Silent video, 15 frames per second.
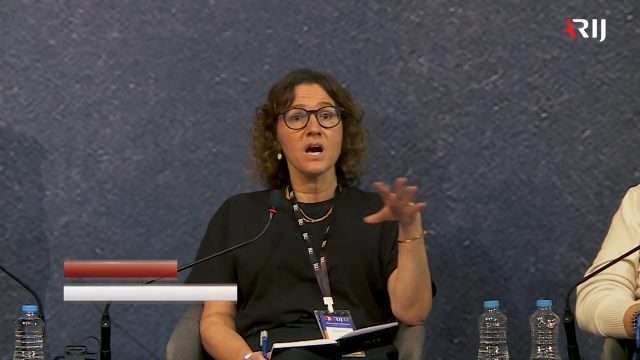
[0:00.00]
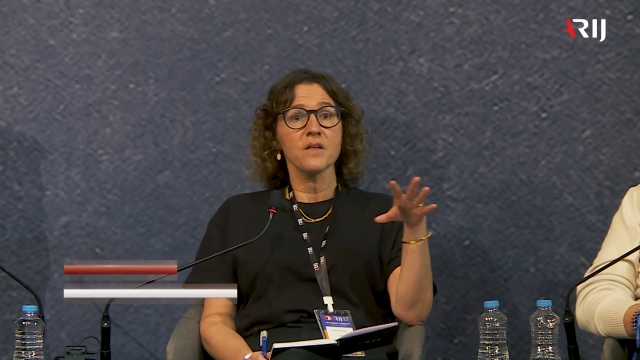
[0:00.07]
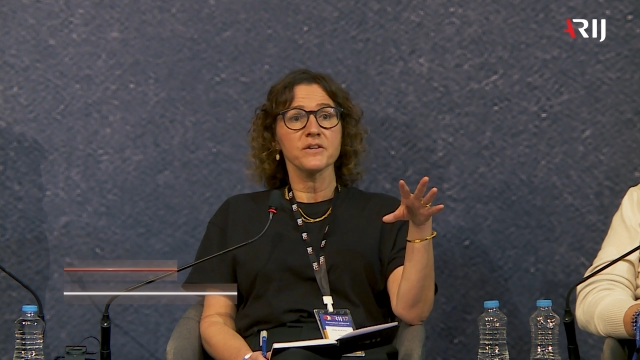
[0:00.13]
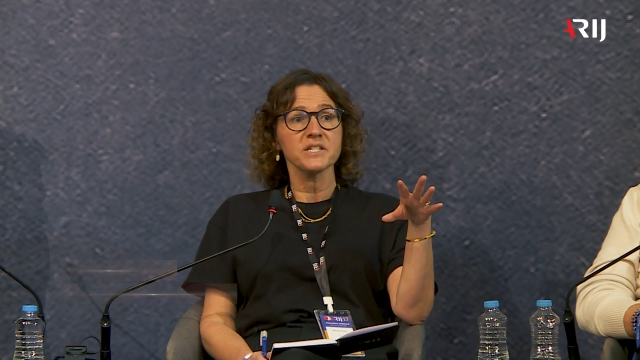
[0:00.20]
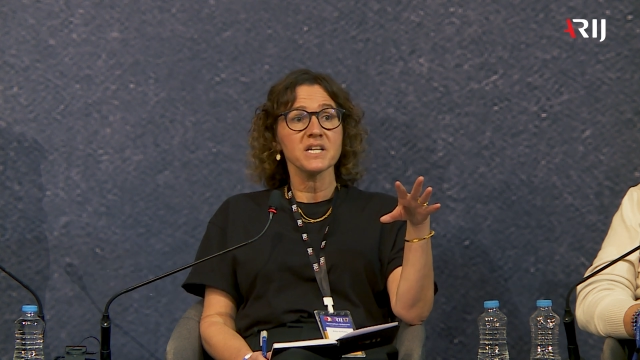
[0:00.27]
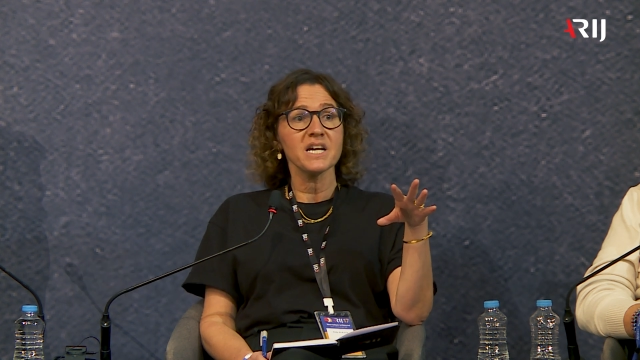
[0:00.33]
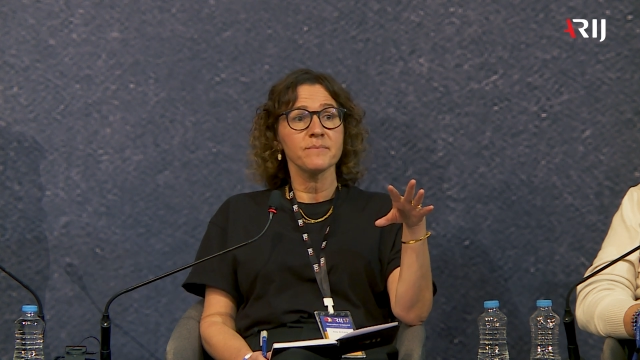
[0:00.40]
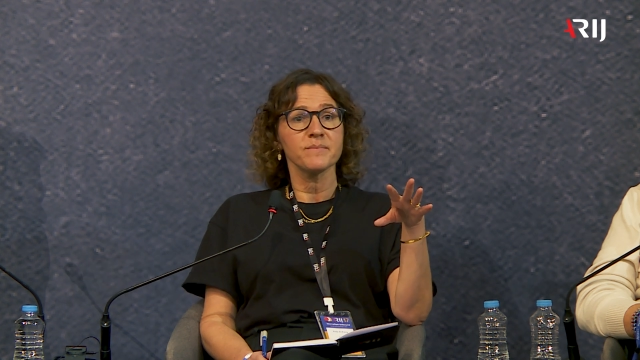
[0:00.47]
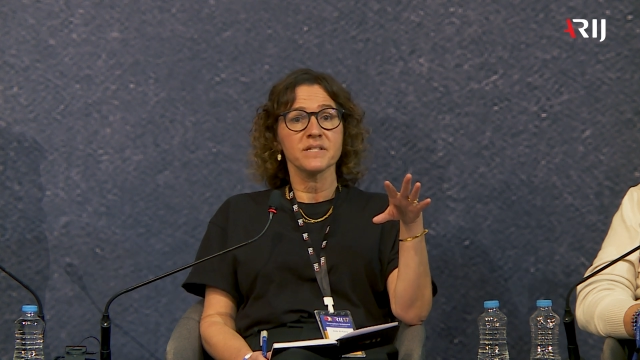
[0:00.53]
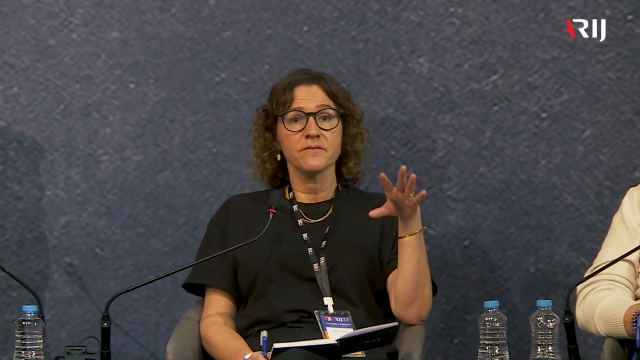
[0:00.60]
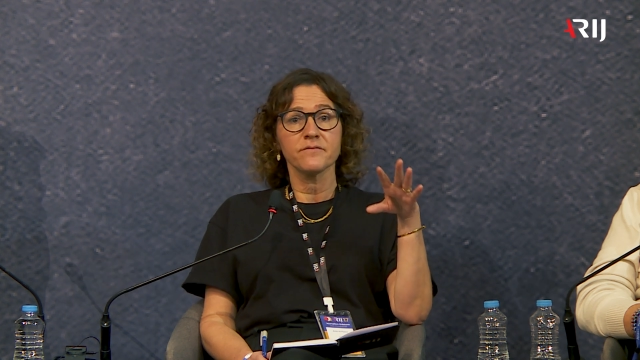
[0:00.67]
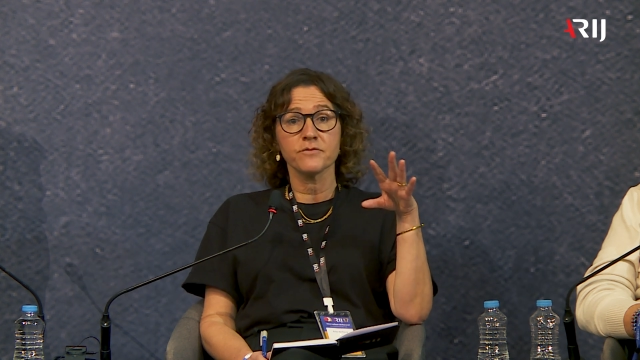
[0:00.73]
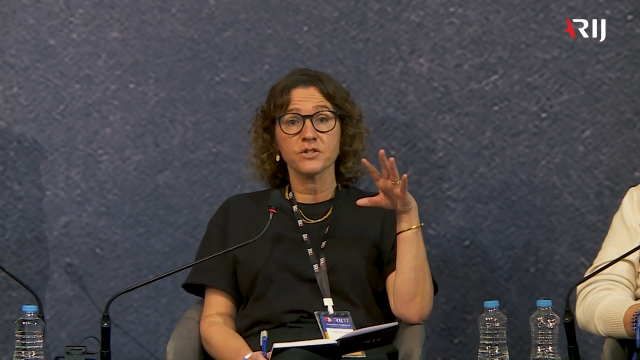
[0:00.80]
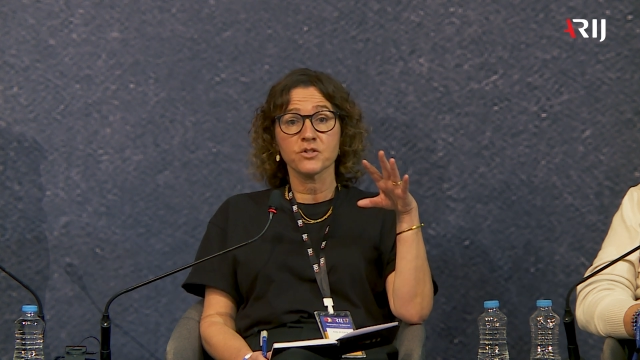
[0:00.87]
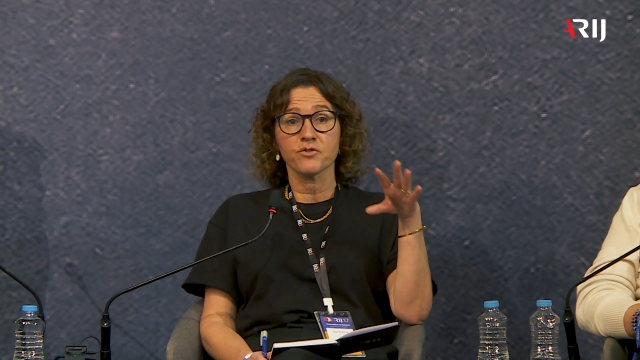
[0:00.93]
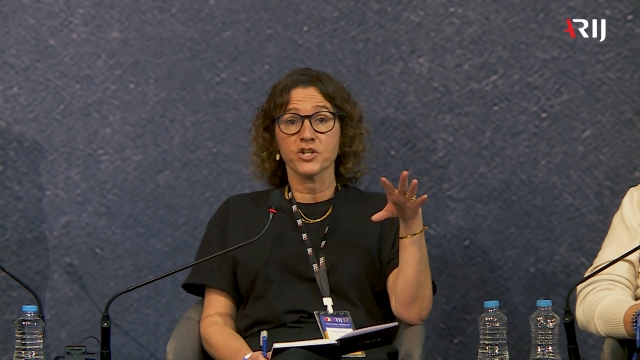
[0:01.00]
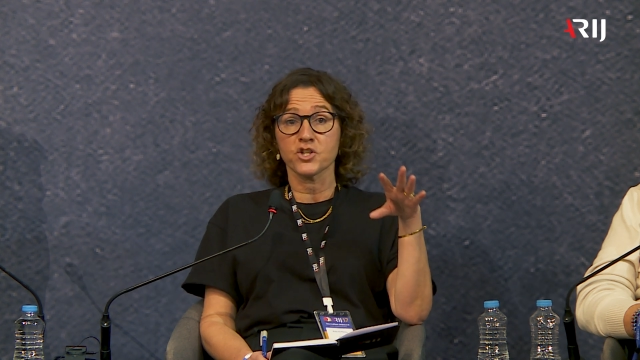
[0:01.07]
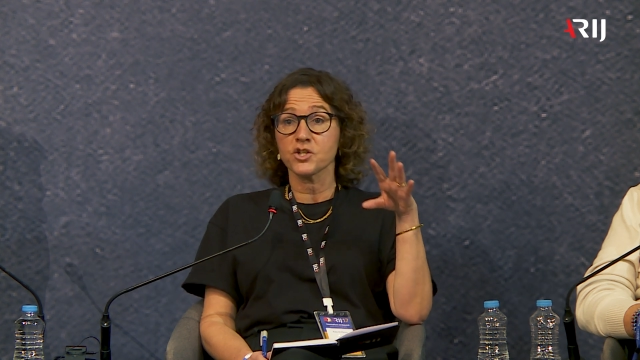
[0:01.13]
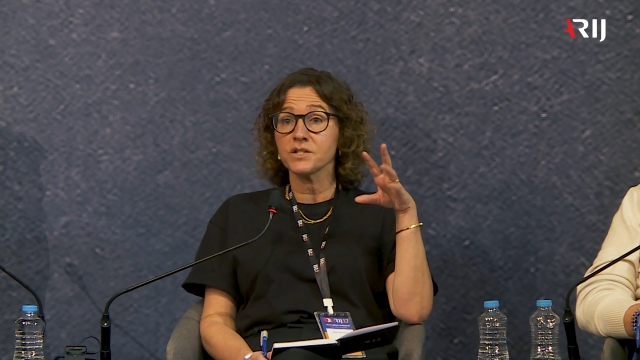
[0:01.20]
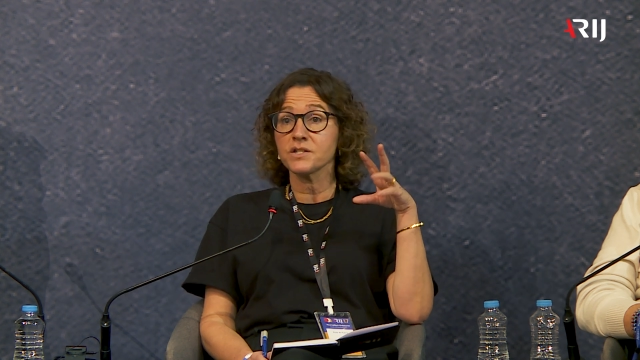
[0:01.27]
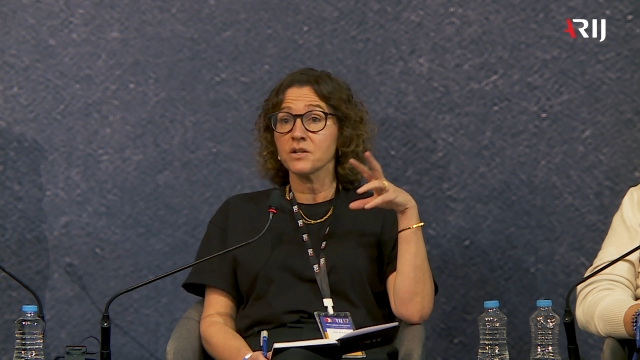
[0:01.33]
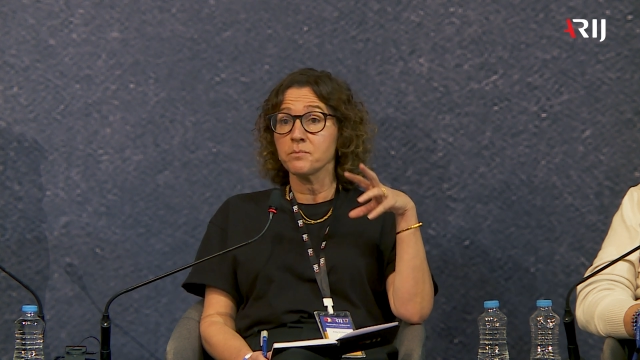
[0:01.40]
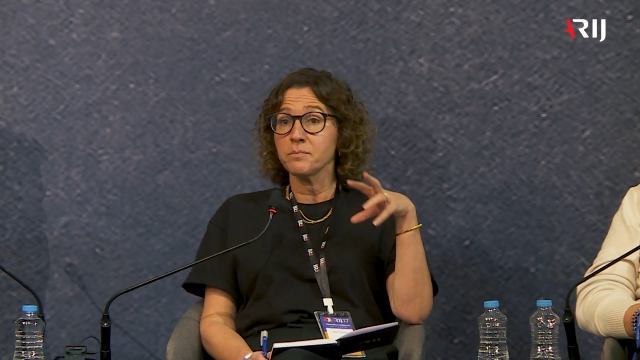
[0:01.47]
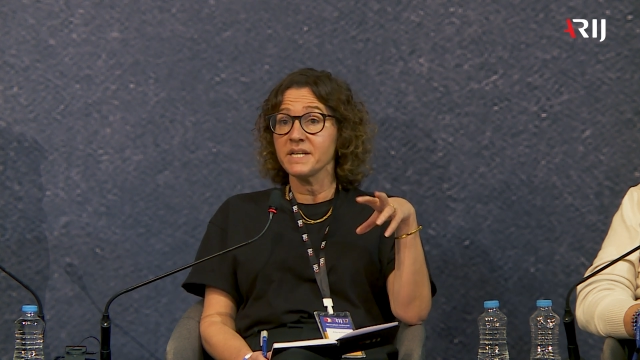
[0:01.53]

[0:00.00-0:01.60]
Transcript: other types of restrictions on